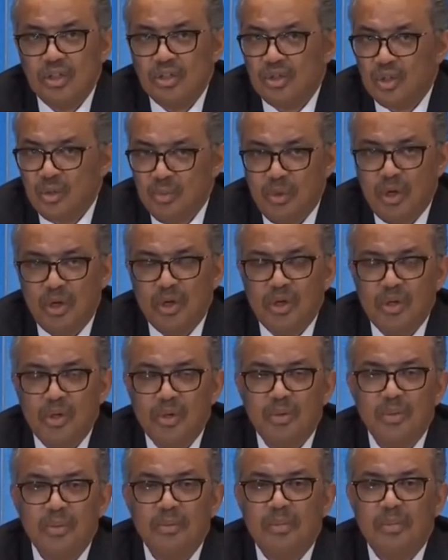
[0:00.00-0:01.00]

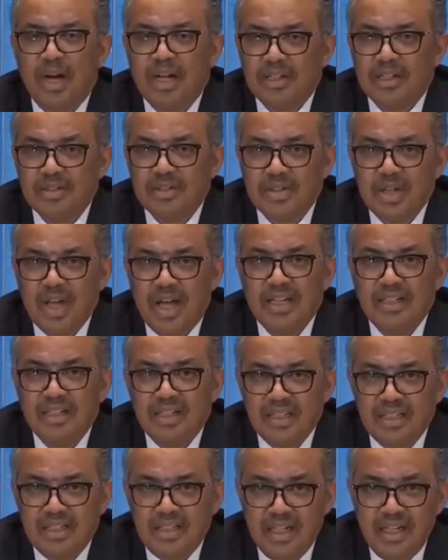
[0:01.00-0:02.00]
Tomorrow marks
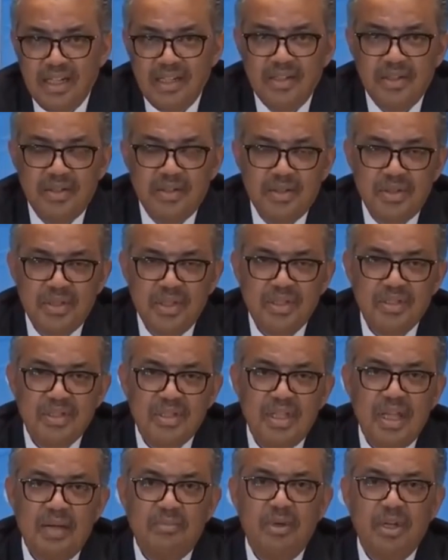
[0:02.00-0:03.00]
100 days
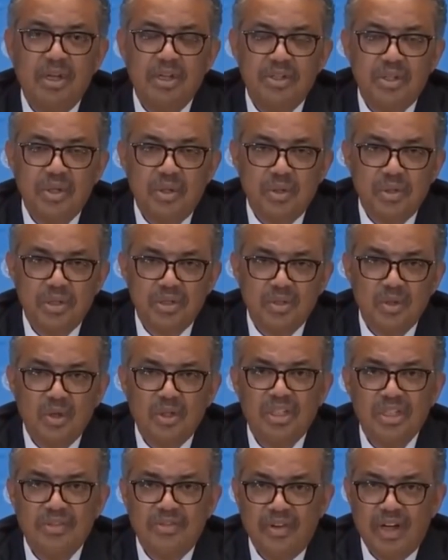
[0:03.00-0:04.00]
since WHO was
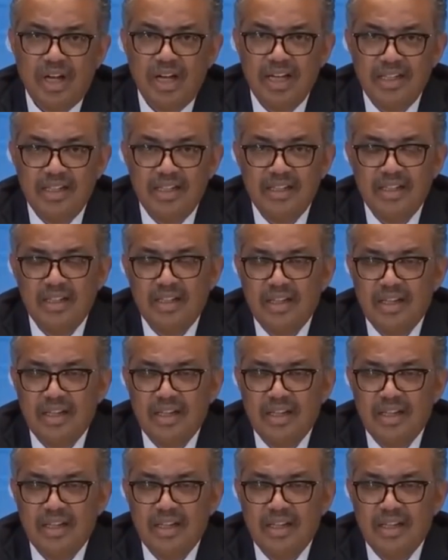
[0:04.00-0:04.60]
notified